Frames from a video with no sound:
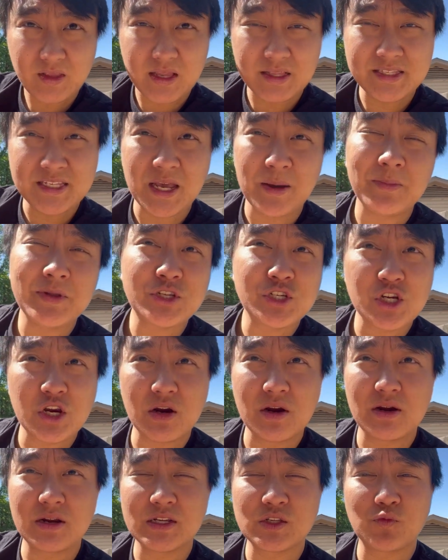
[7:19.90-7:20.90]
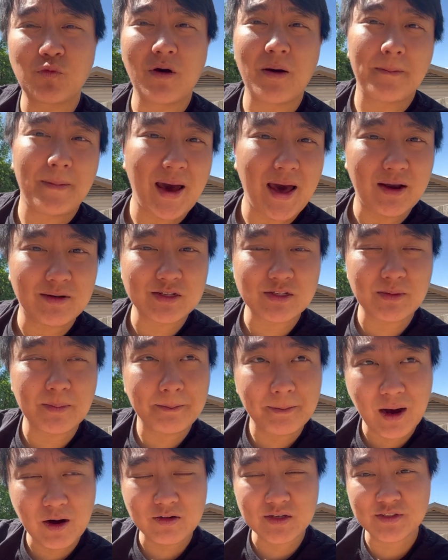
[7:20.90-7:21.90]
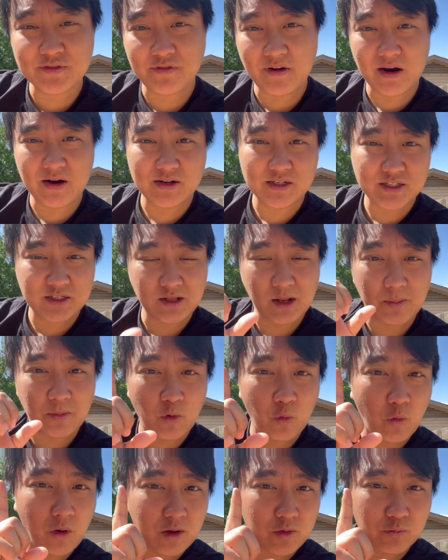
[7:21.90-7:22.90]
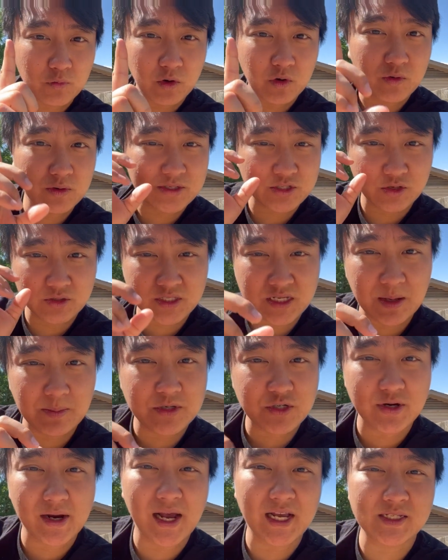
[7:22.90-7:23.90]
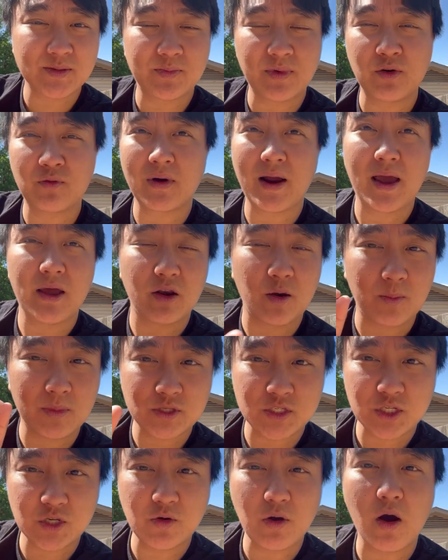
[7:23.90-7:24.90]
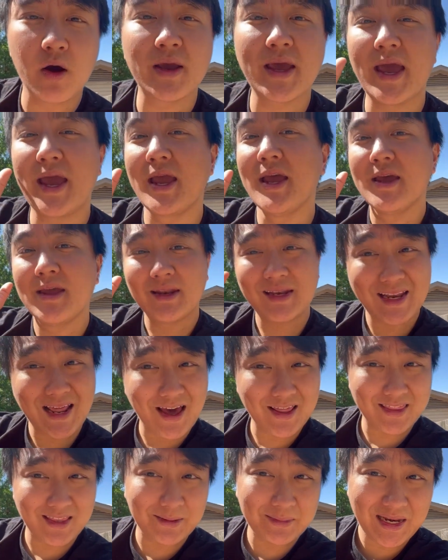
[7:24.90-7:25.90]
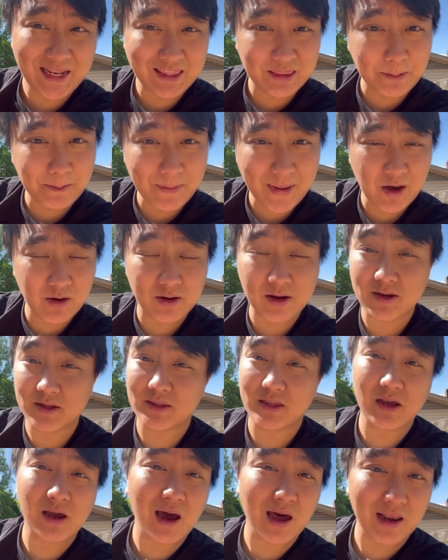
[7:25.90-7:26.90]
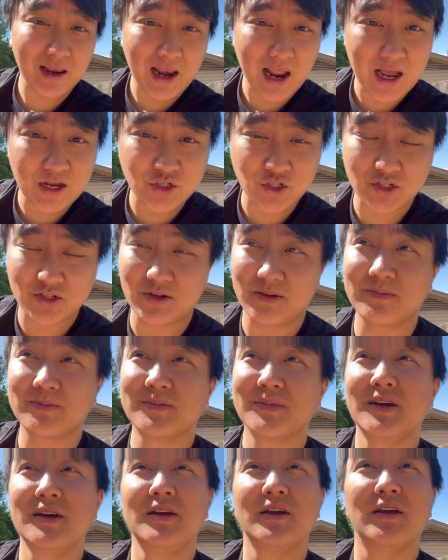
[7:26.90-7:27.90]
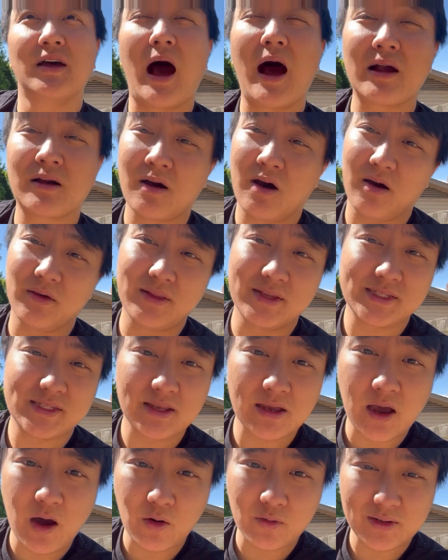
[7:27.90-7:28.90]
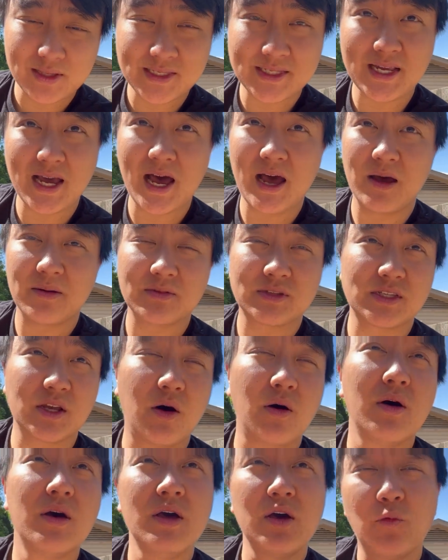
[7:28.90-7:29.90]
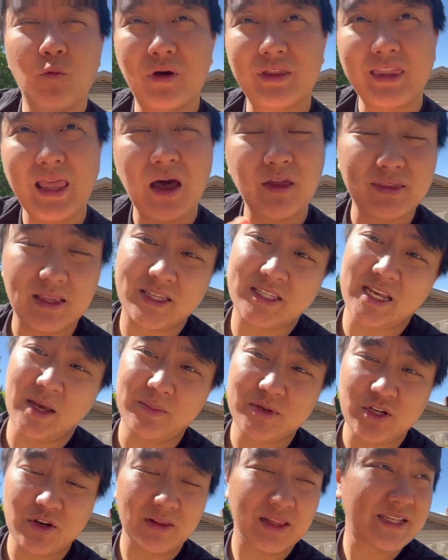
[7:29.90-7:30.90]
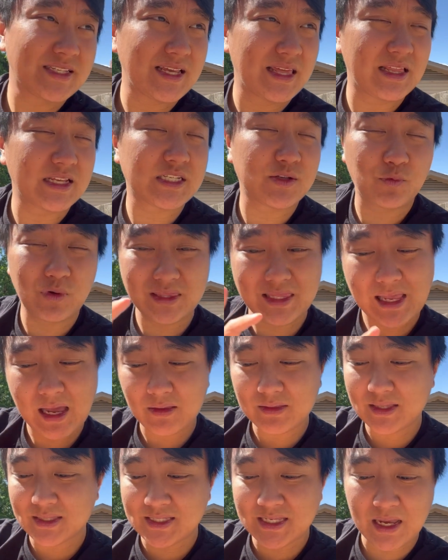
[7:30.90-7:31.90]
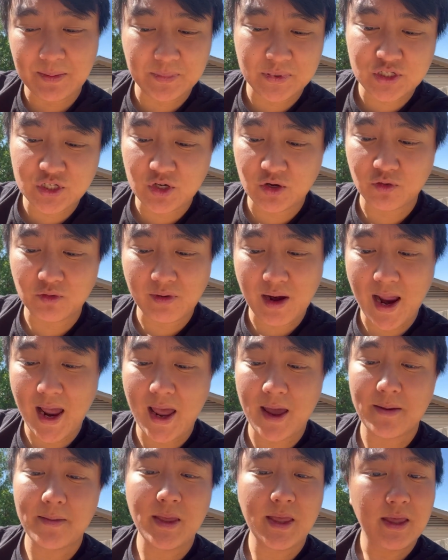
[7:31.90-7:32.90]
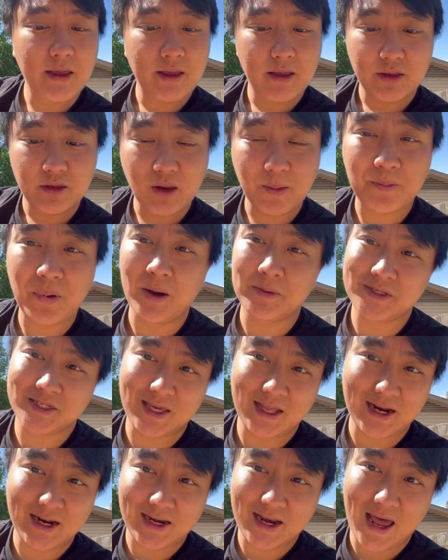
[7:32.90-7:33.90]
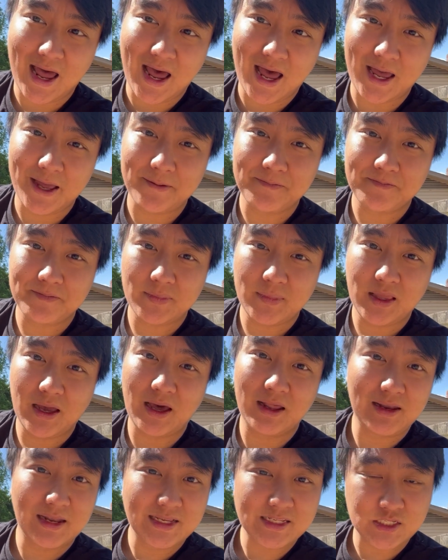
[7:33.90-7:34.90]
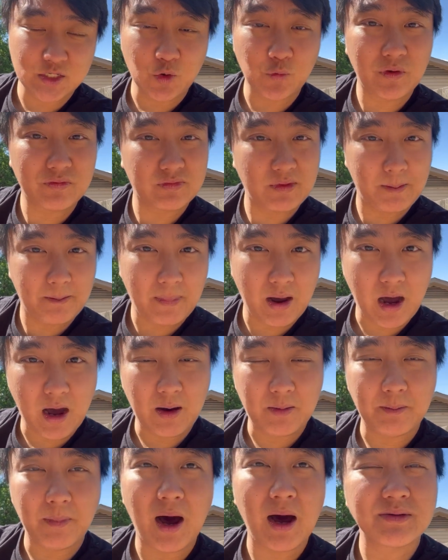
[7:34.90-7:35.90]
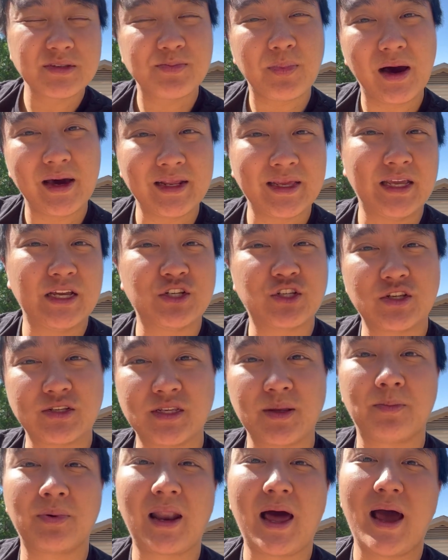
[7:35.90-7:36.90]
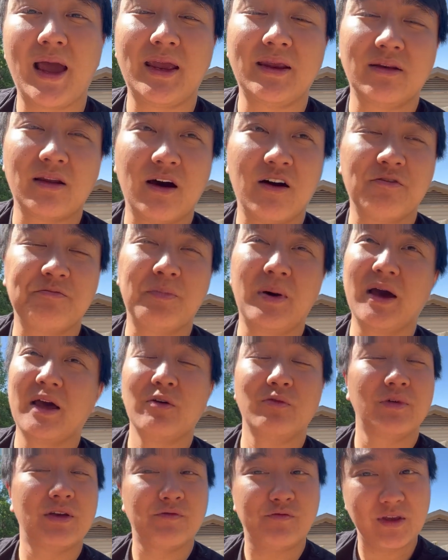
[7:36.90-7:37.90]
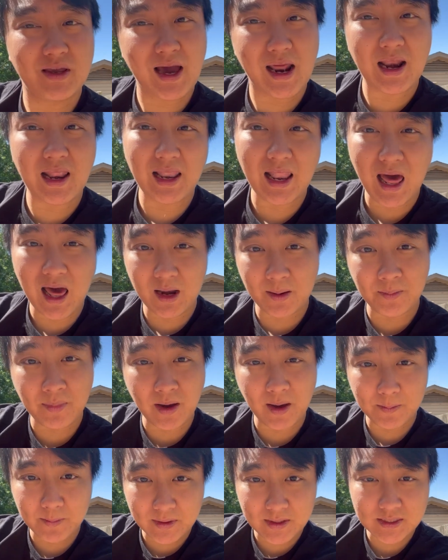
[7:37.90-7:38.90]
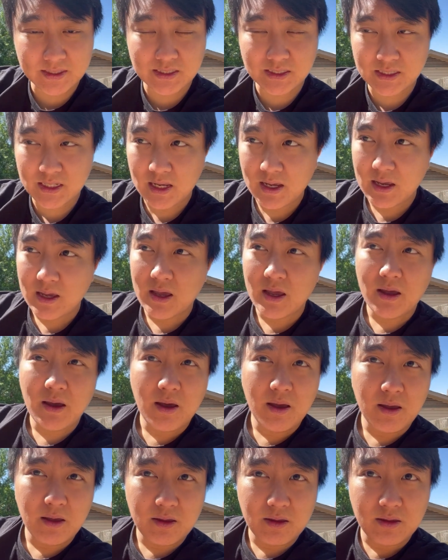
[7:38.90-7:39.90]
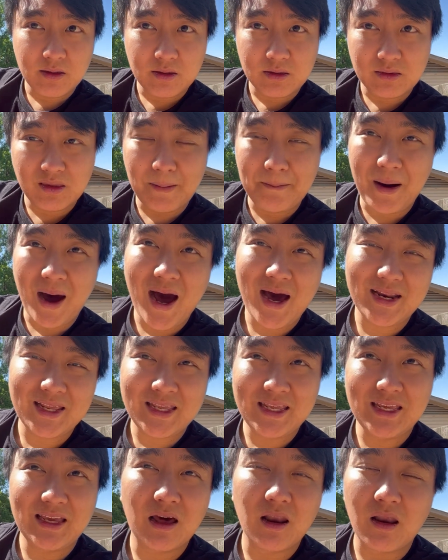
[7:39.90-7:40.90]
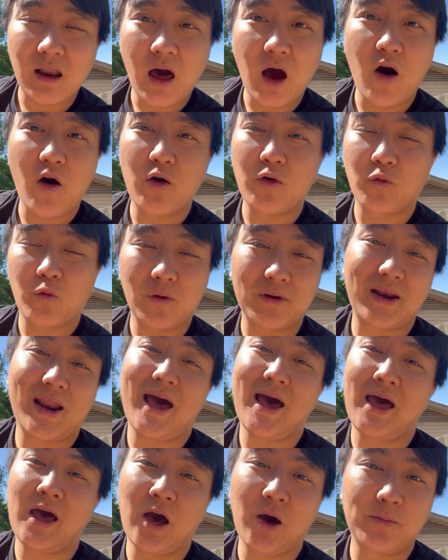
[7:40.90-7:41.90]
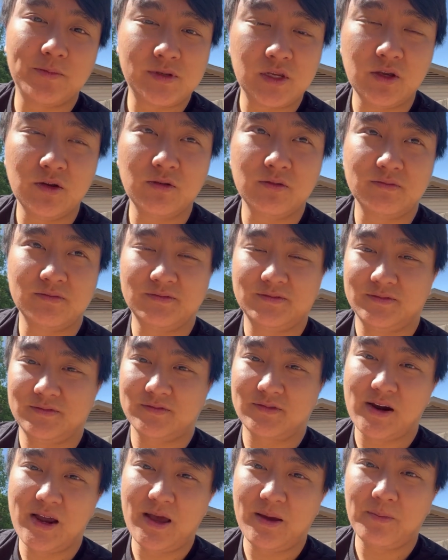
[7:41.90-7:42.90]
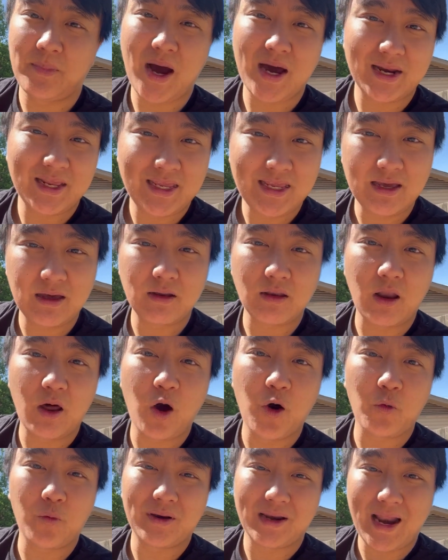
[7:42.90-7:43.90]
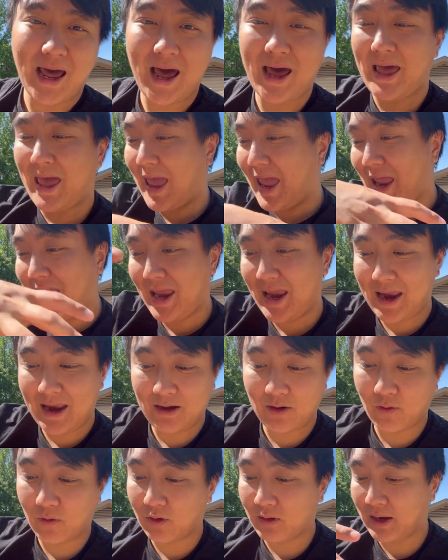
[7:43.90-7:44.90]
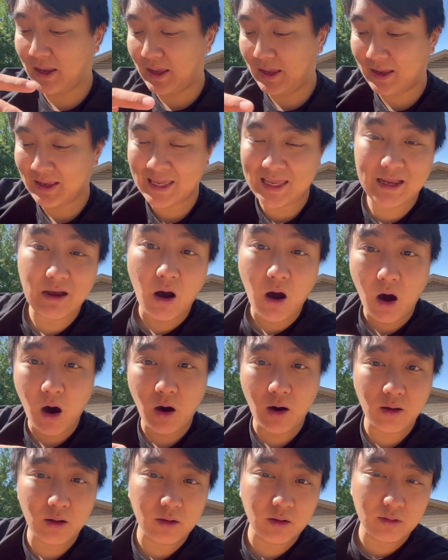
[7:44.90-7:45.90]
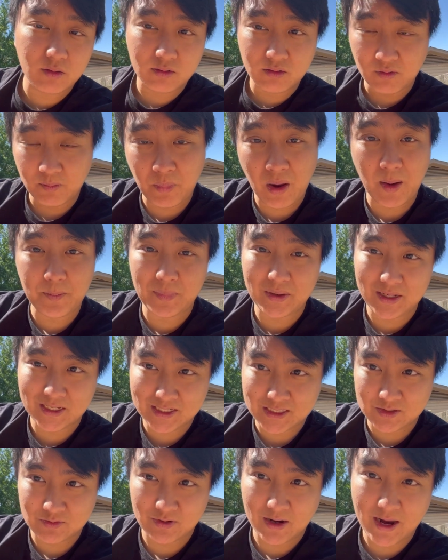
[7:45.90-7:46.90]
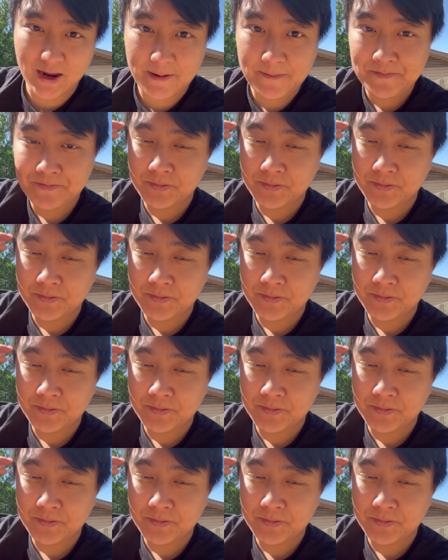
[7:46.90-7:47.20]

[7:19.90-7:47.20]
Temperature is what matters the most first. Number one rule is your temperature has to be right. Number two, okay, now they need the milk, the colostrum. I call this the golden time. So without the temperature, let's say this, without the temperature, right, your pup's gonna die. Unless they're with the mom. Mom's body heat should supply enough. But if you got a lot of puppies, the body heat alone will not help you, right? Body heat alone will not aid or heat all the puppies, right?